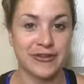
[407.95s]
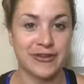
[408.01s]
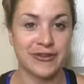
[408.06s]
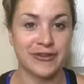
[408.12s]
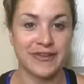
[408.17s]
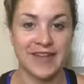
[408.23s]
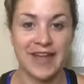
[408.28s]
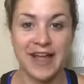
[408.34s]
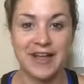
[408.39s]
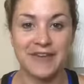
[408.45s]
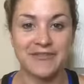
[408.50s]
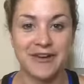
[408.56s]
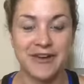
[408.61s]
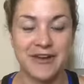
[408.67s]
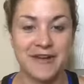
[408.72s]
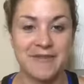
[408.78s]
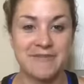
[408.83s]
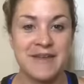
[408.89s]
yourself
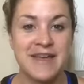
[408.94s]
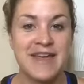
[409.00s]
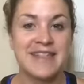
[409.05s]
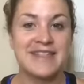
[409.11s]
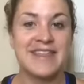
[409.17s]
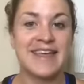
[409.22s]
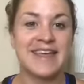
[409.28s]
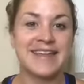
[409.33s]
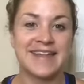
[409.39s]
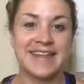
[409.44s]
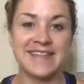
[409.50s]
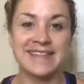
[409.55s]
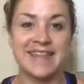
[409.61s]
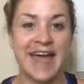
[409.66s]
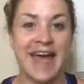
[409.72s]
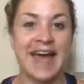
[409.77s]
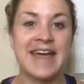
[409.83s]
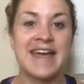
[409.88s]
from this and
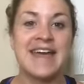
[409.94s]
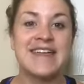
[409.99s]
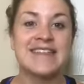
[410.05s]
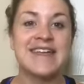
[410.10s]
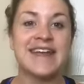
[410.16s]
that,